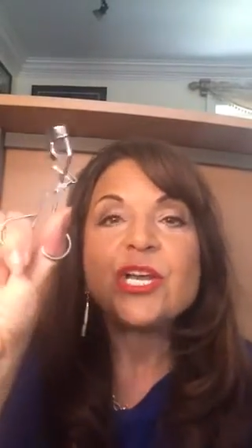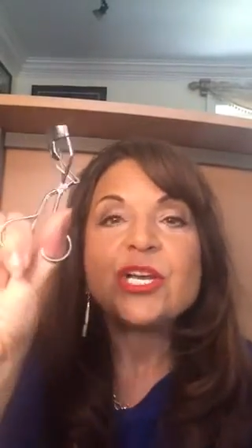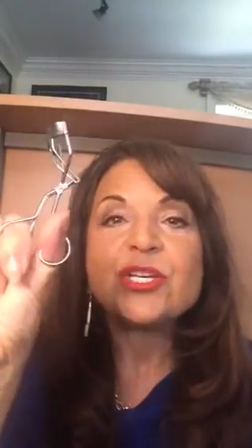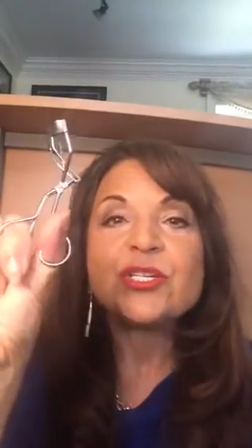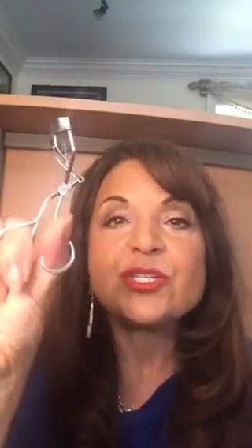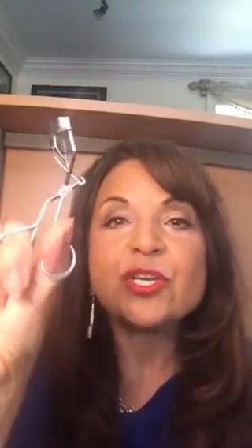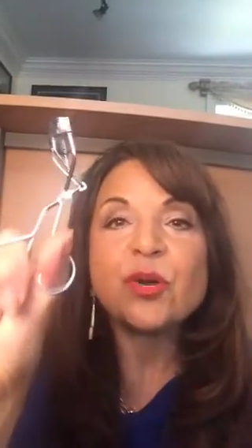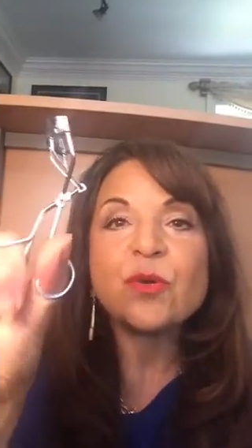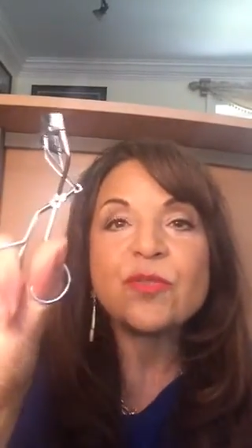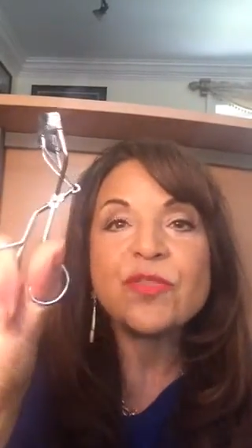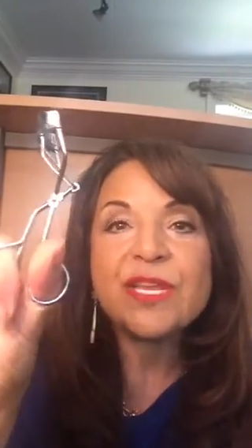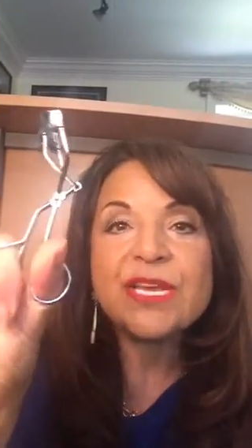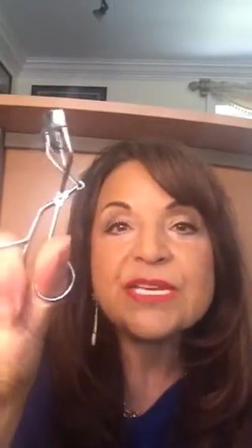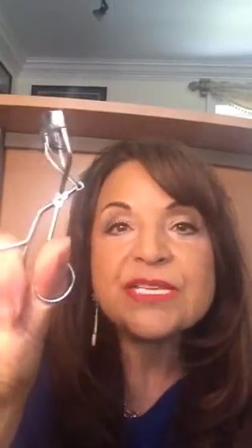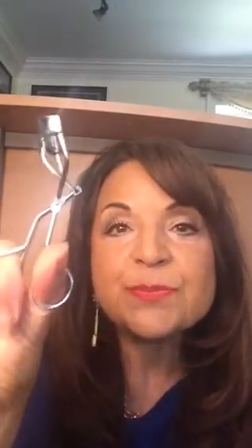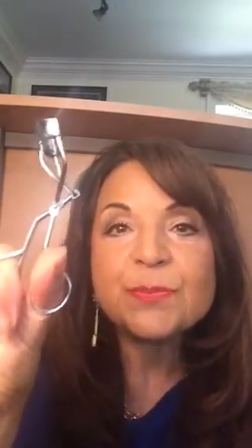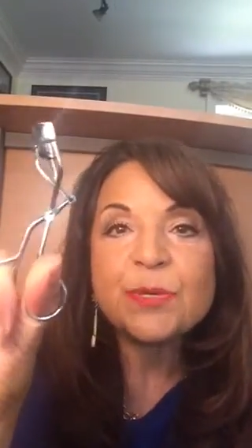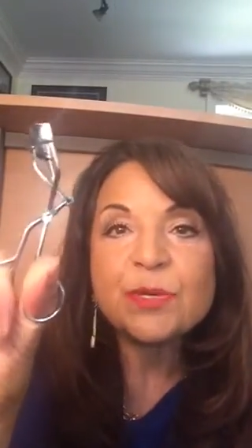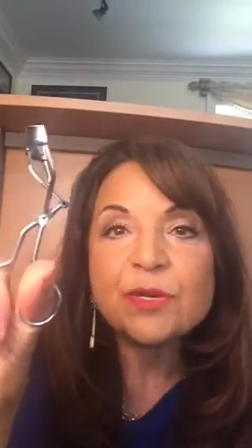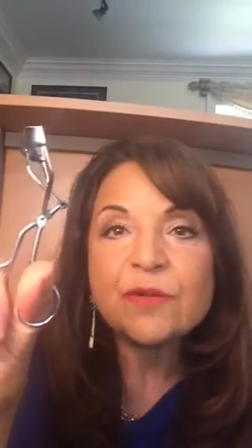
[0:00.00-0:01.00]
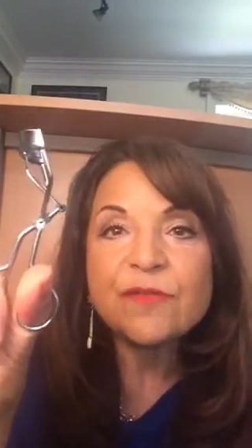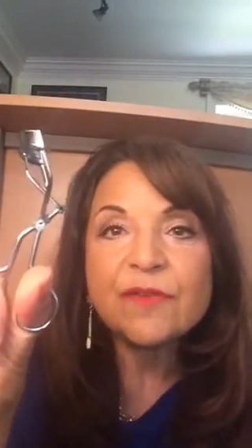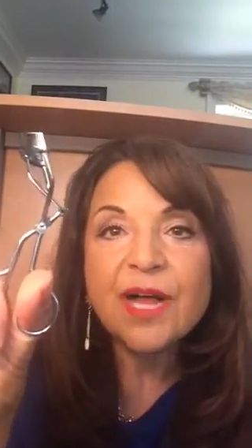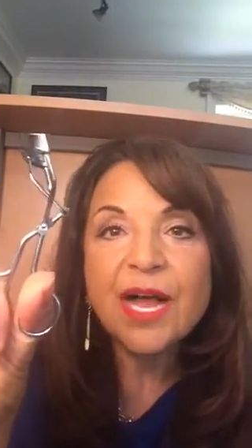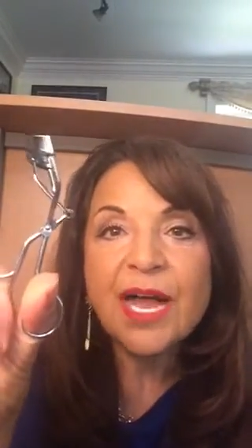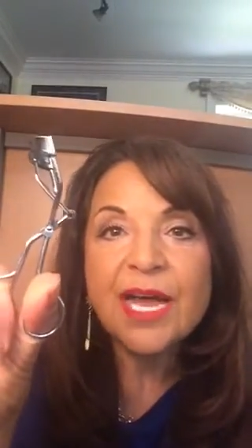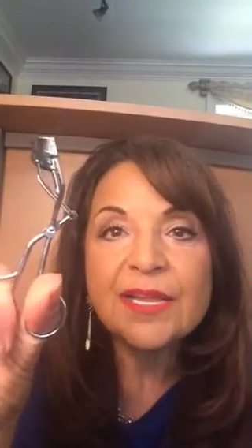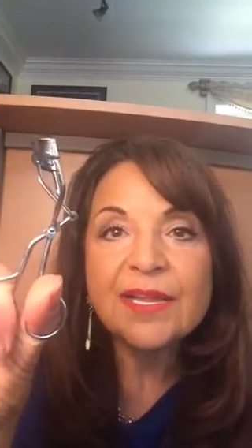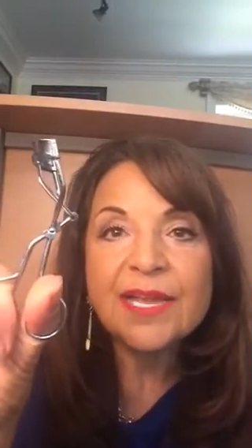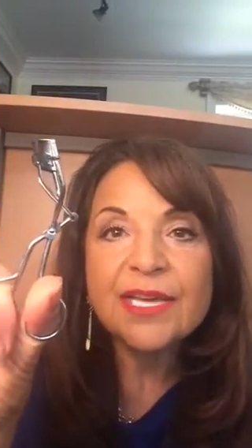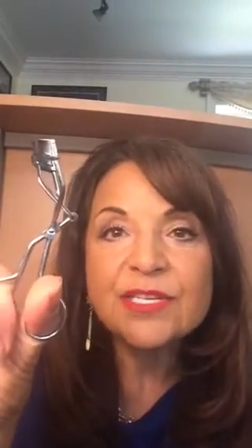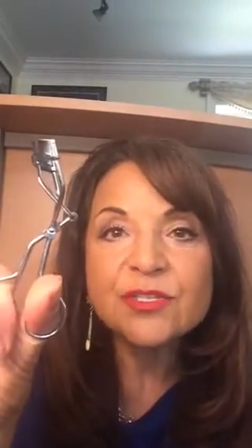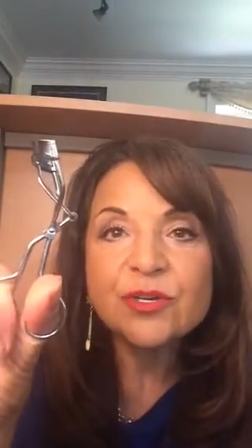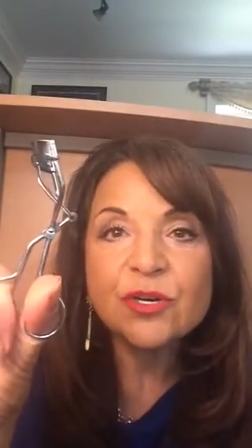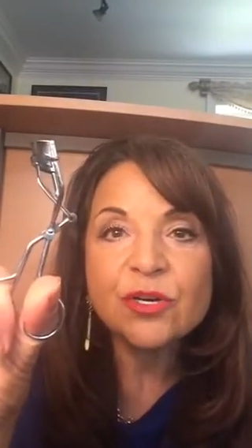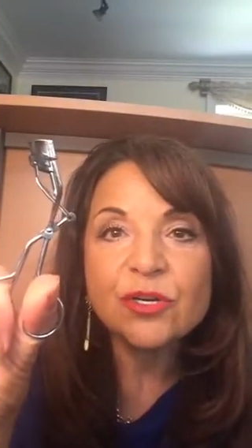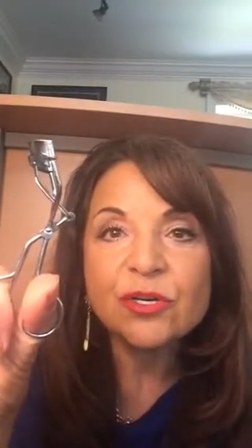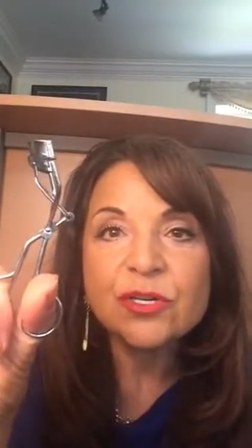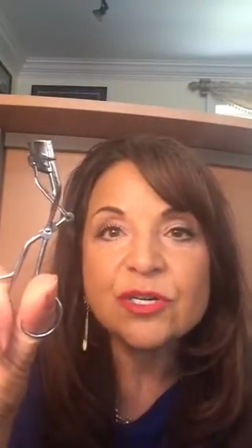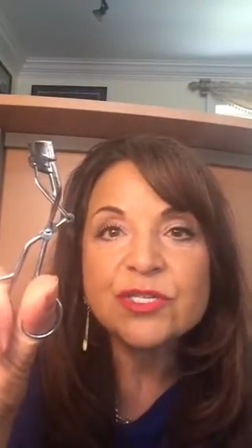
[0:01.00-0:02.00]
So this beautiful eyelash
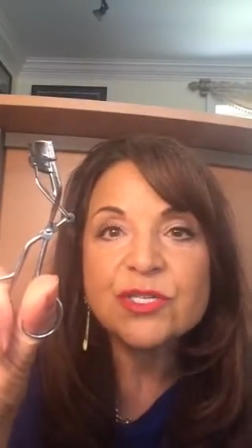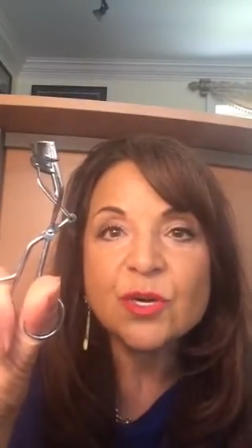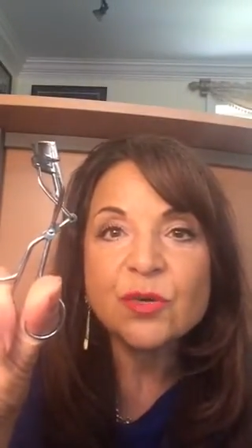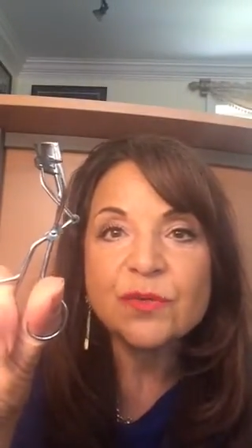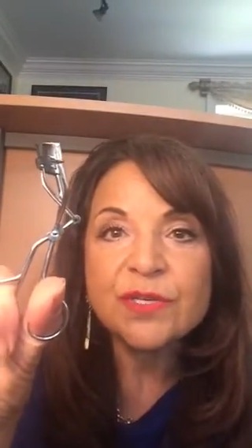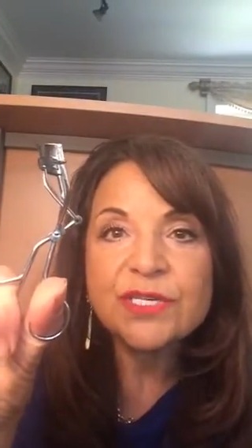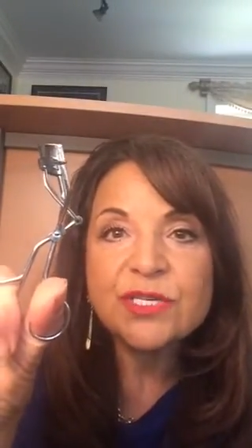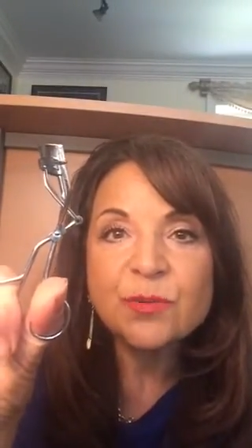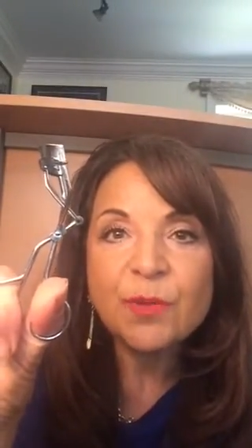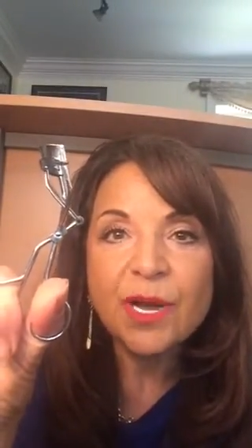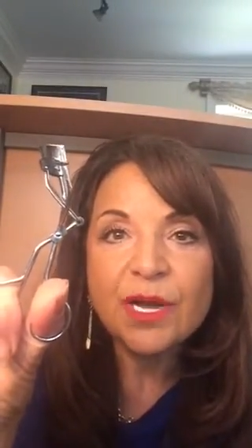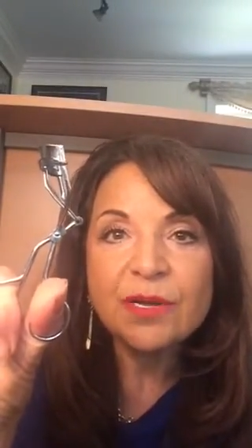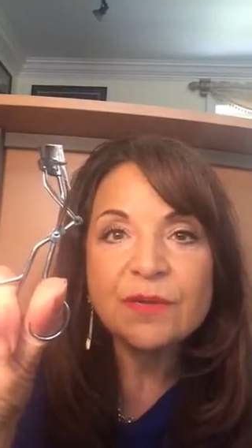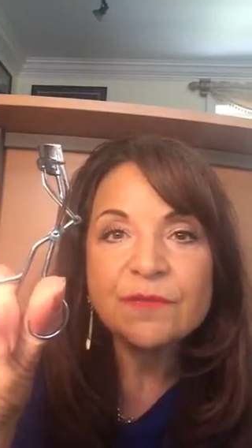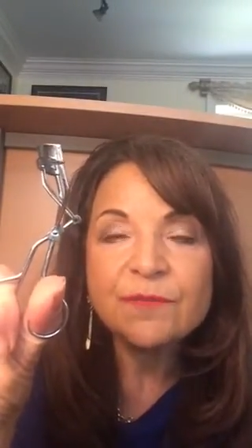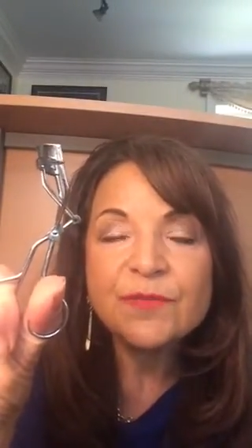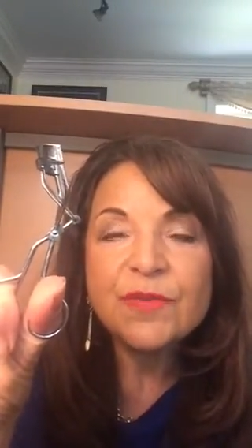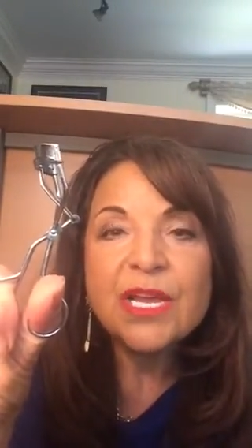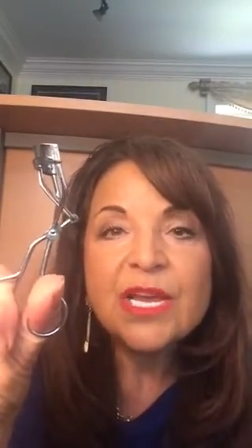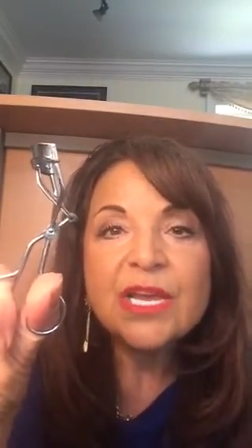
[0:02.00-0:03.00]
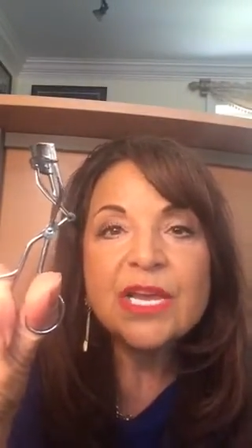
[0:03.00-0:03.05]
curler is only $12.